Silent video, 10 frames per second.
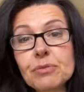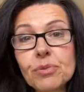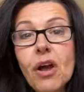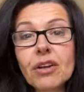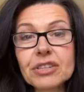
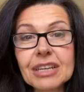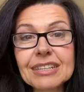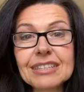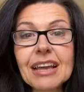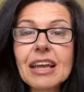and
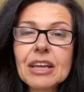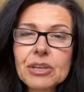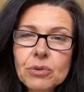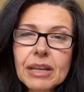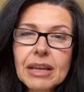projects,
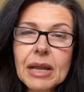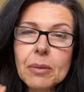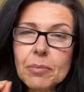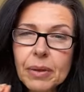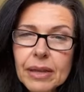you can get
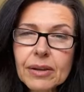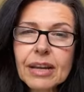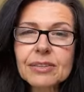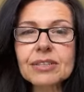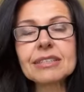a
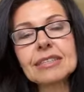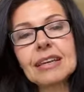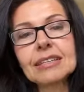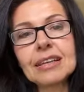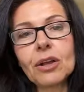better
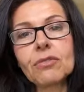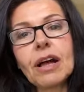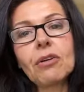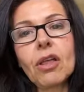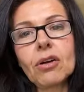understanding
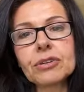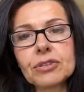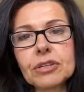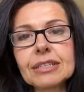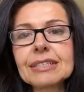of how long
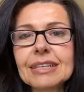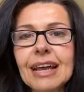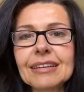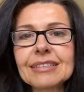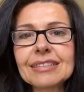certain
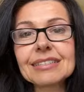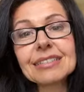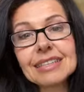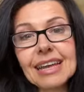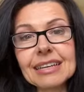
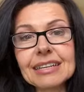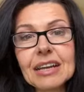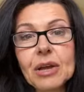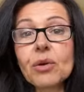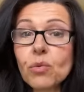tasks
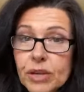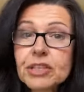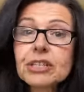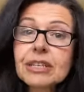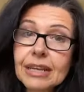take,
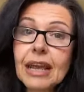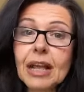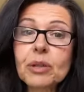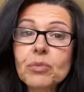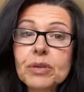which can
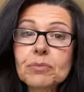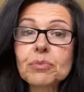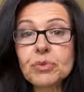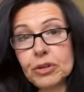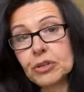help with
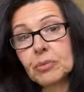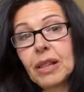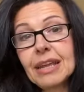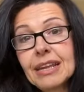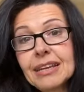project
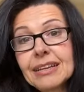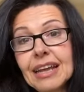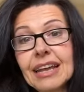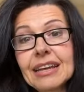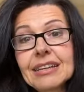
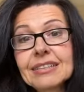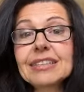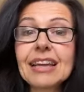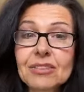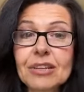planning and
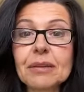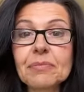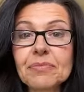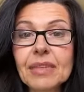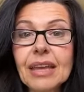scheduling.